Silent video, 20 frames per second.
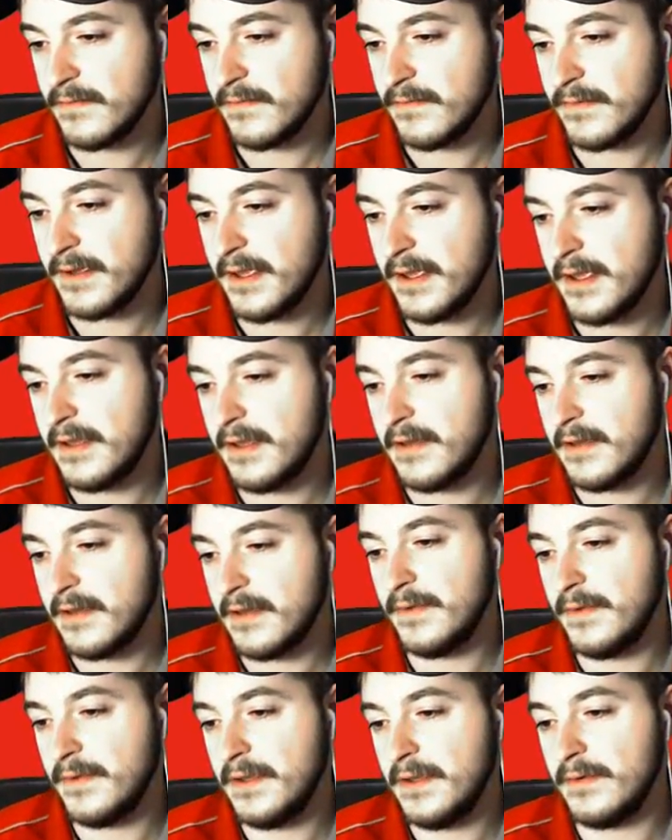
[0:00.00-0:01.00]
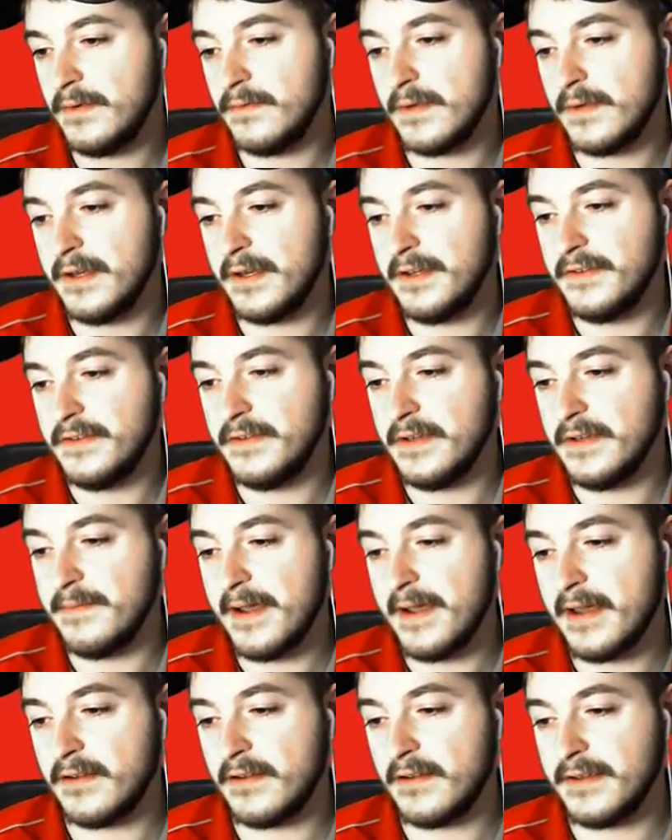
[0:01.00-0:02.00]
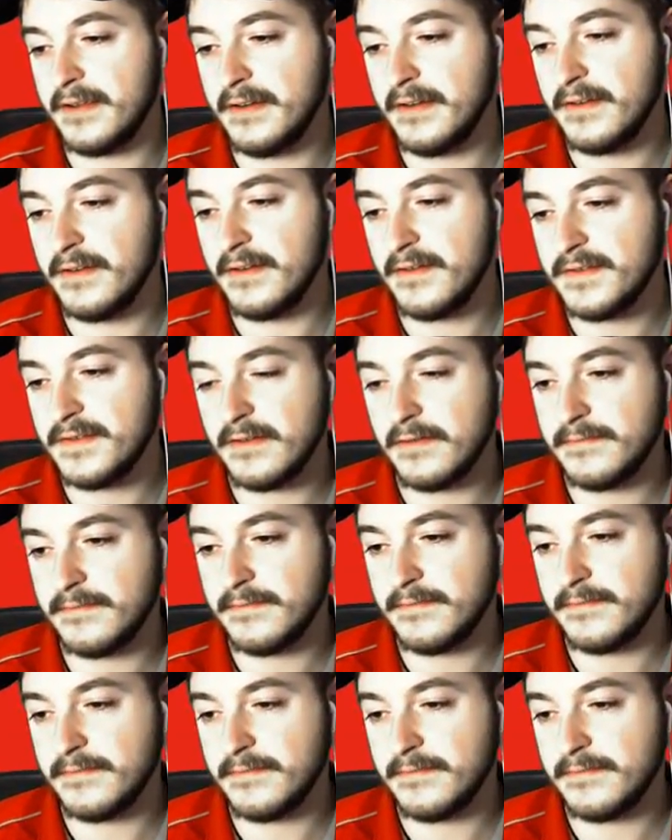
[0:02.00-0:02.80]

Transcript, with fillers: And we will run into a battle here, so